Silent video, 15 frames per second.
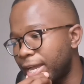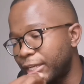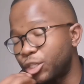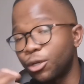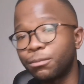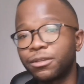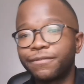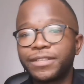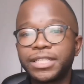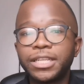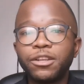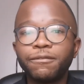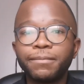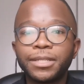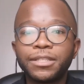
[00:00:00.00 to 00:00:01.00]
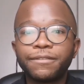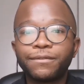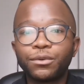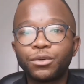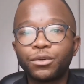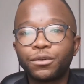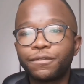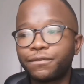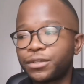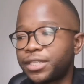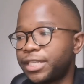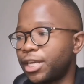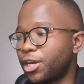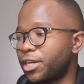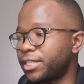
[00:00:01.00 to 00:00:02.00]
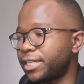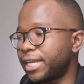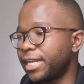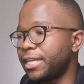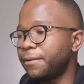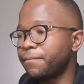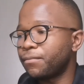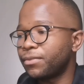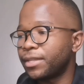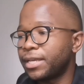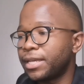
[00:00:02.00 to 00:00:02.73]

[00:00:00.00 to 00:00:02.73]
in terms of achievements for TRJ,